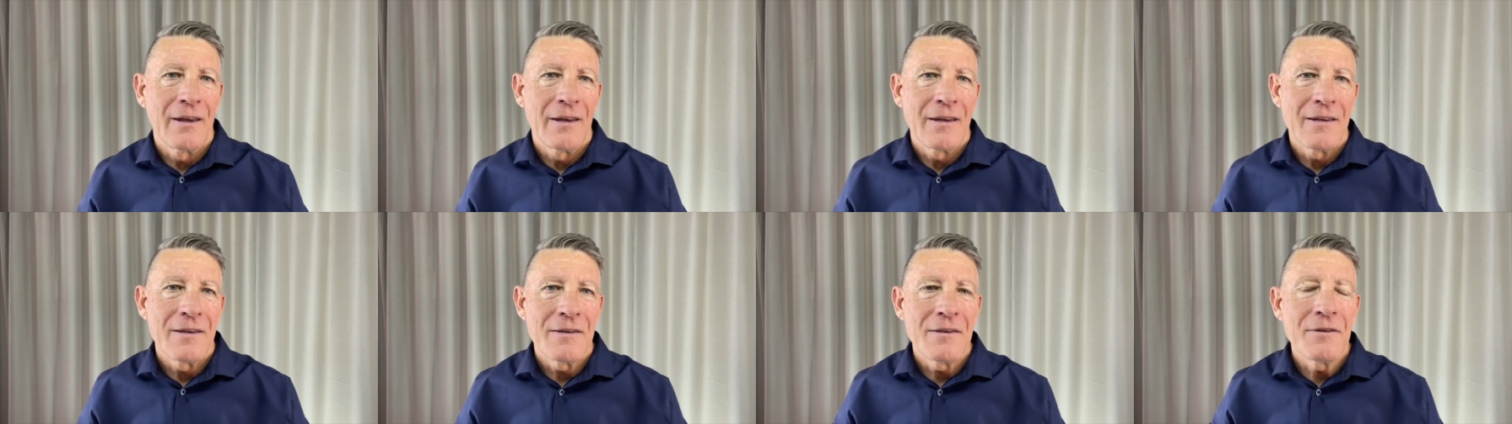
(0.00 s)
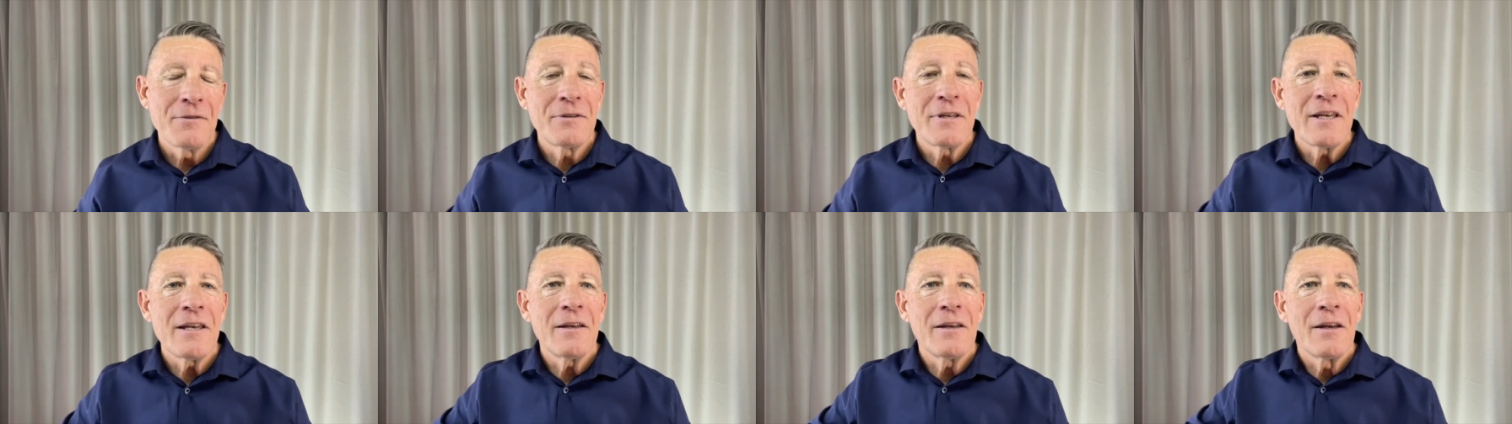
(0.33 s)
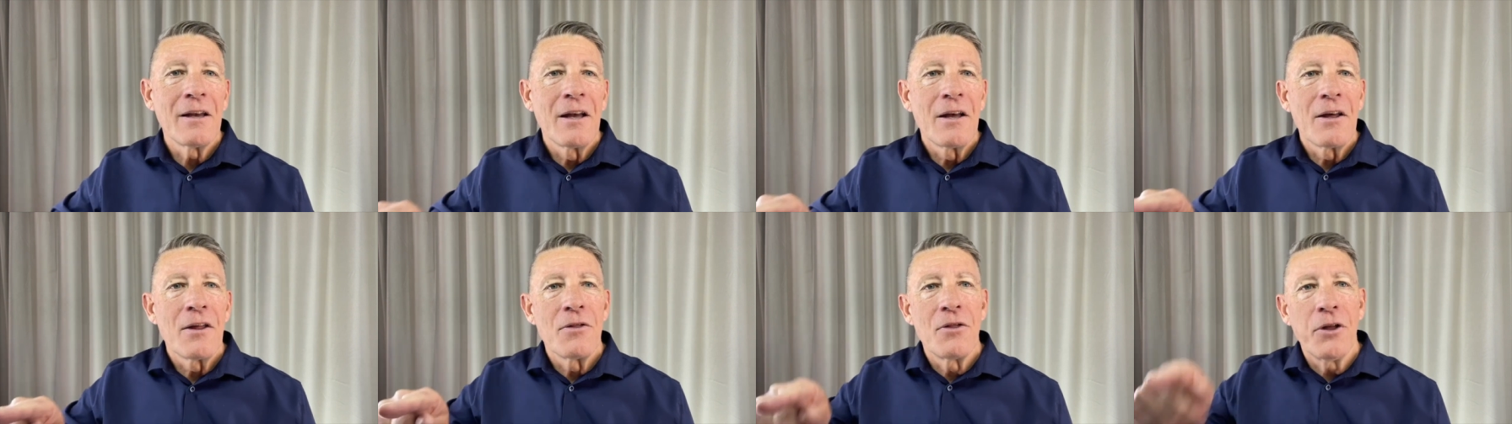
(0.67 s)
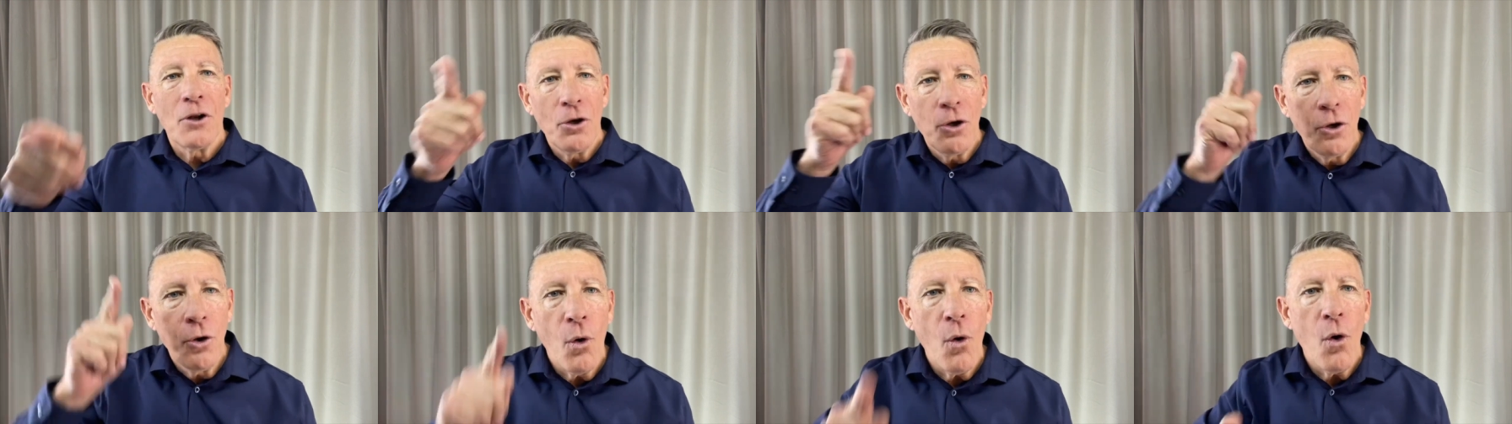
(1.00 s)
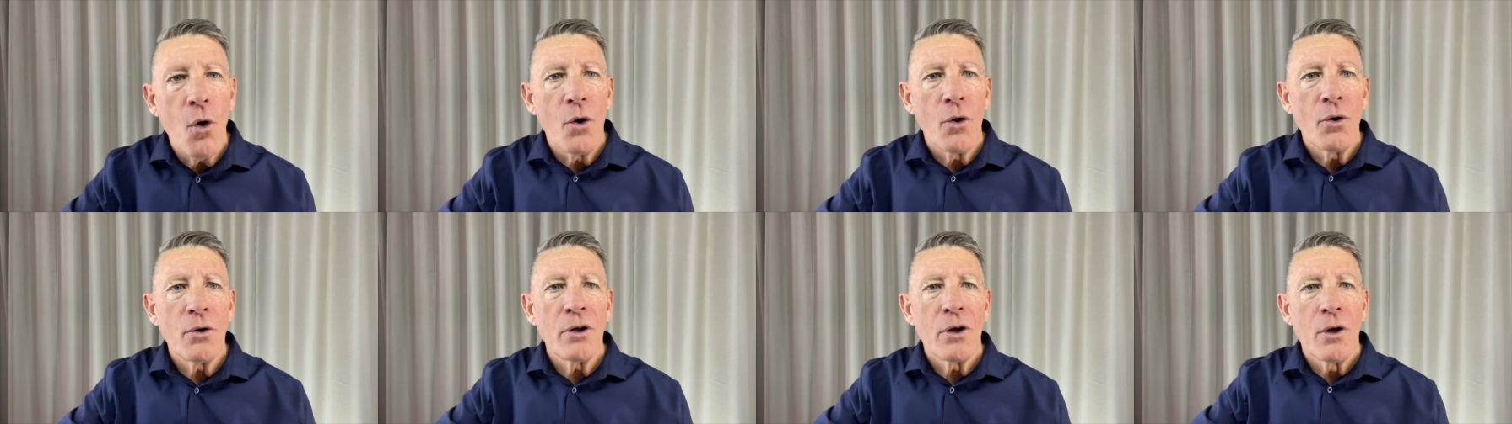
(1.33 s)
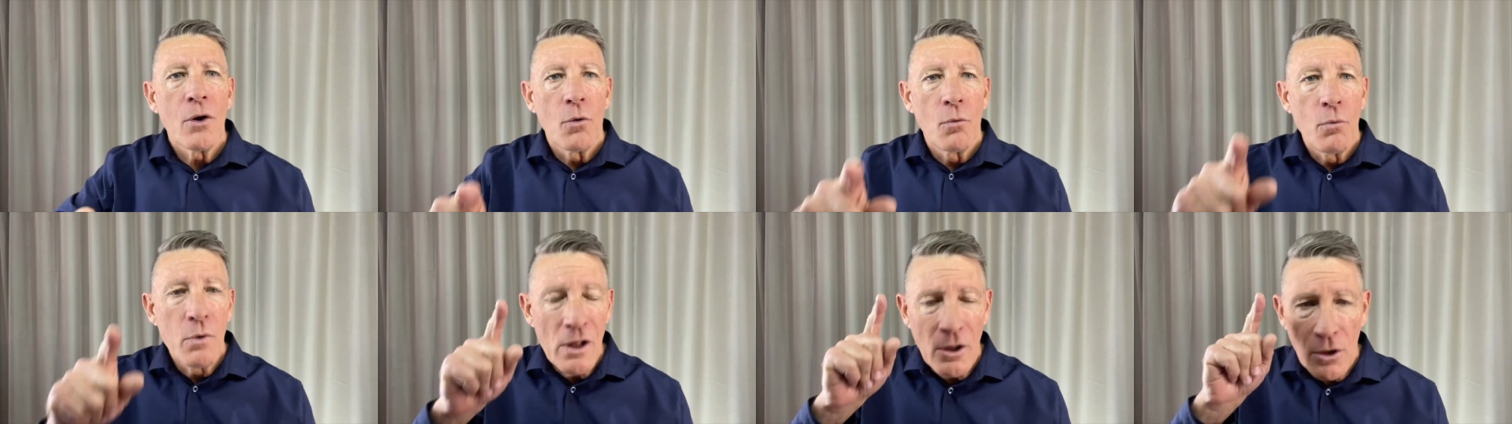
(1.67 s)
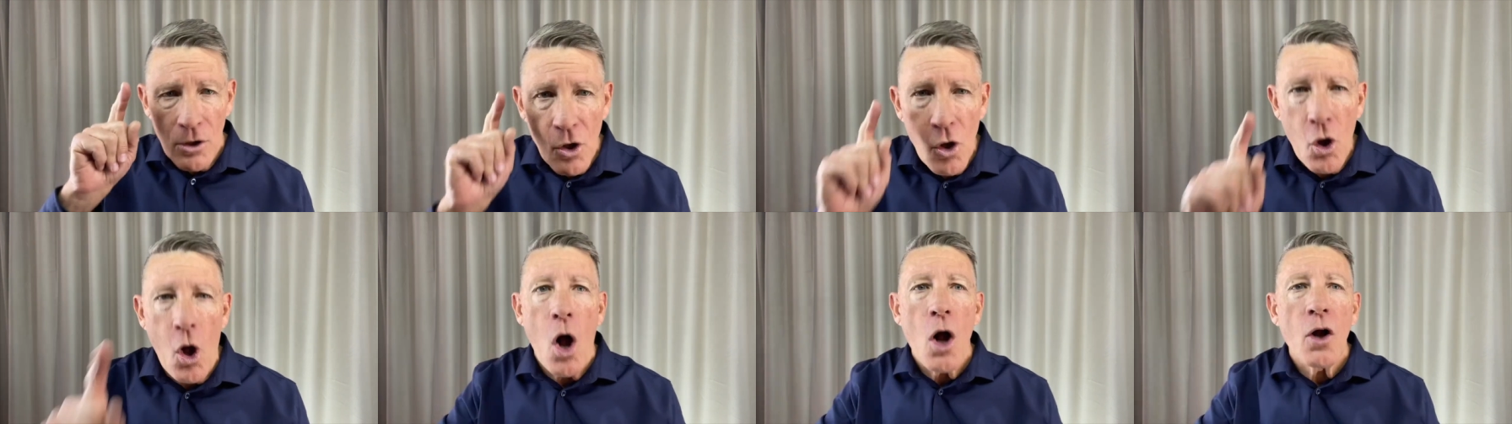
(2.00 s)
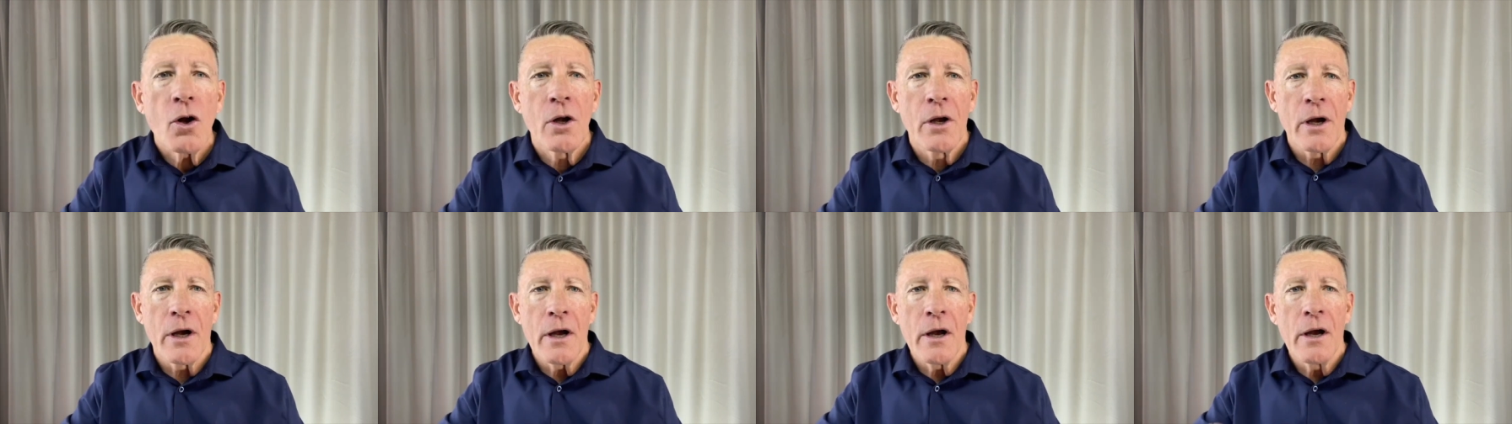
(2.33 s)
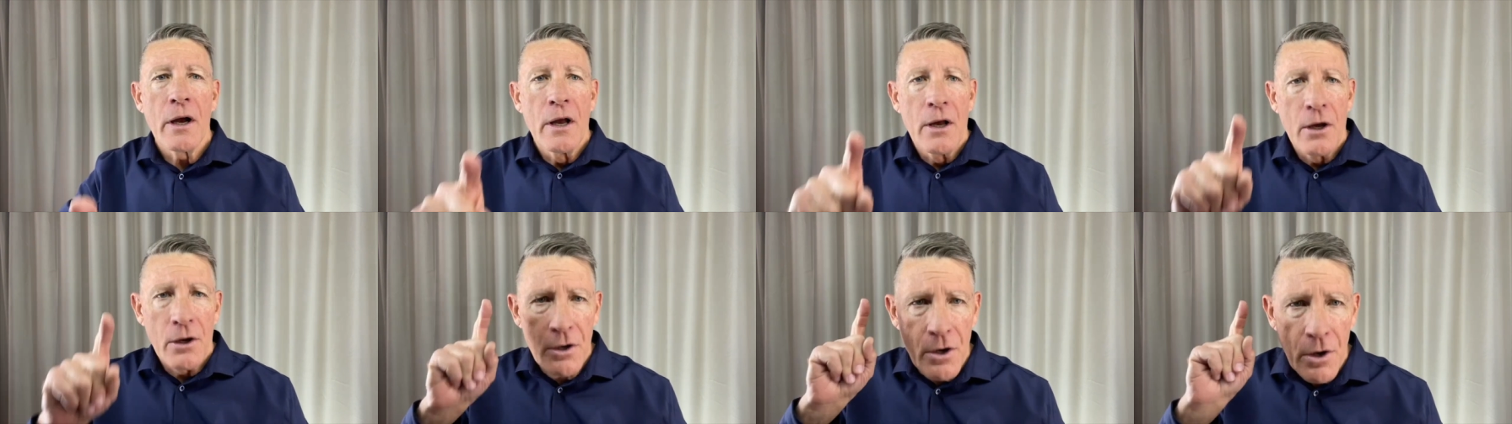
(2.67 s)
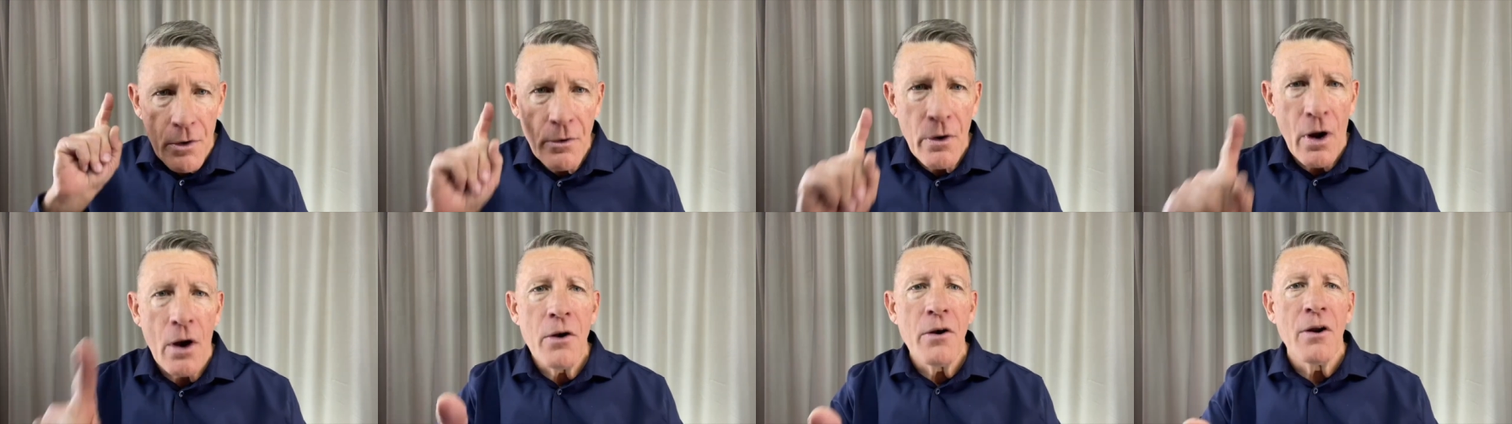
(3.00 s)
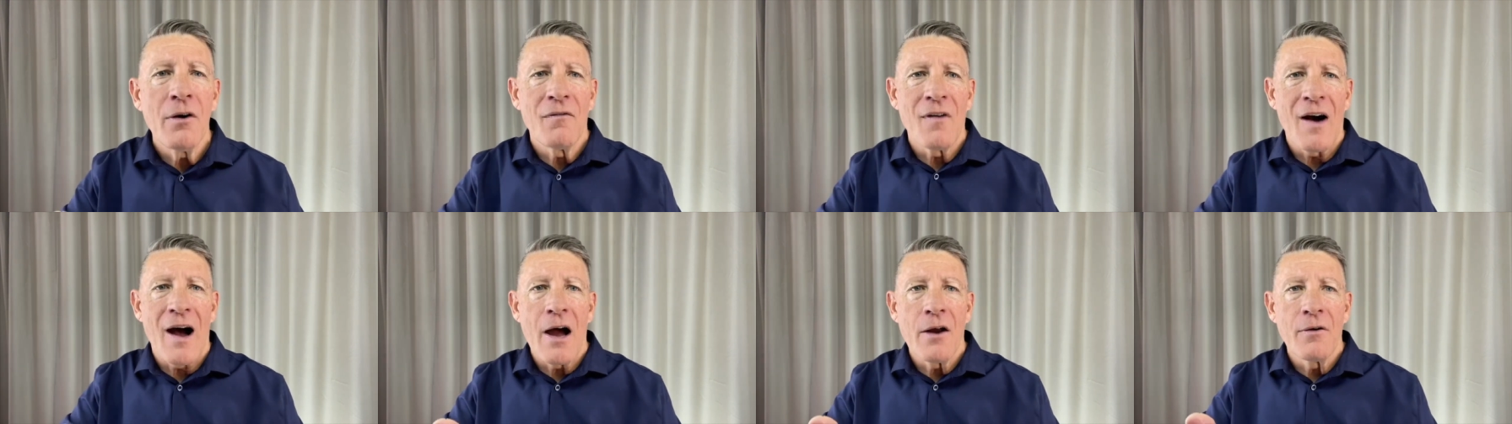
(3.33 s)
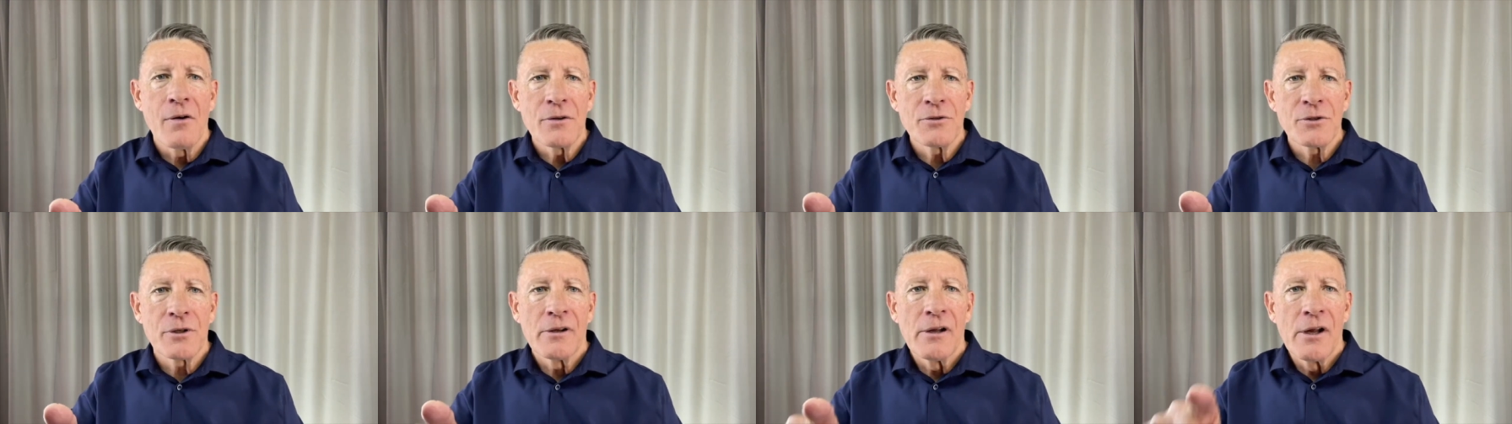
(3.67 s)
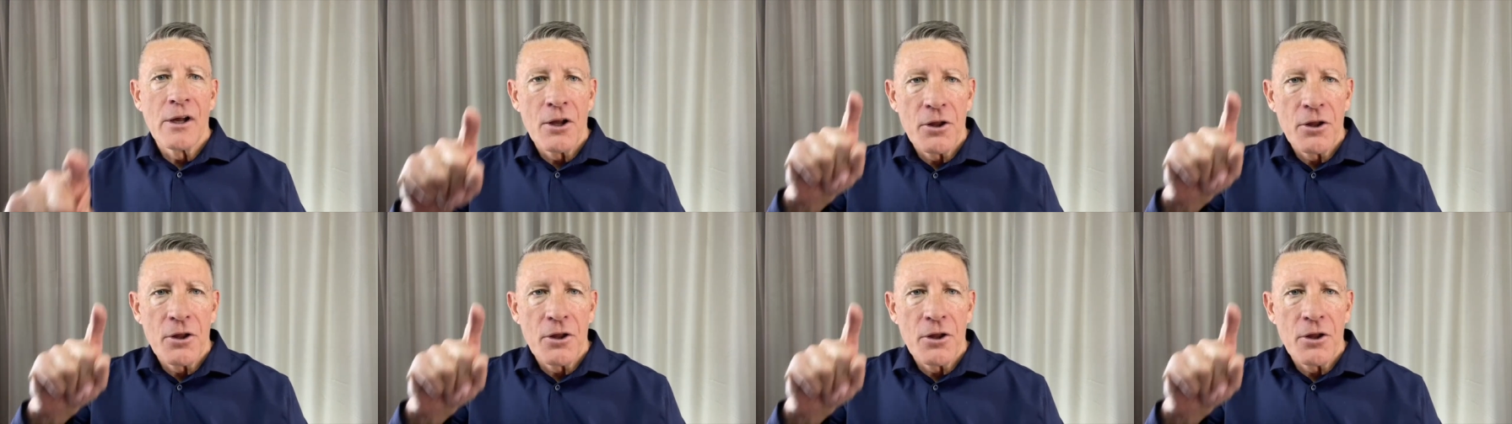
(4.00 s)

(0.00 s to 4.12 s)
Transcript: You see, the Lord will conquer coronavirus